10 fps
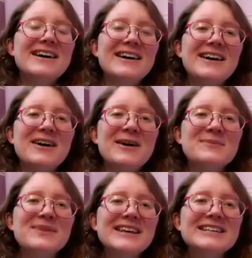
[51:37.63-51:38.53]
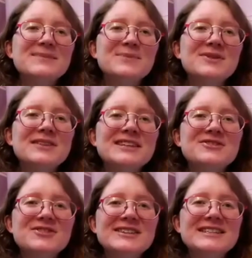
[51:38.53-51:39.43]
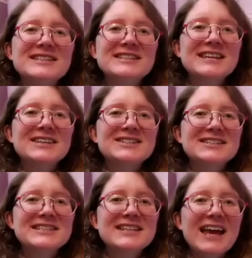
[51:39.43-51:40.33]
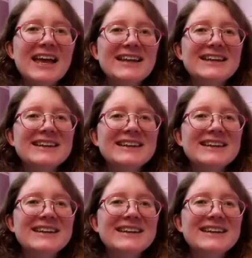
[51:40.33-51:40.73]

I'm pleased Paul enjoyed the session today,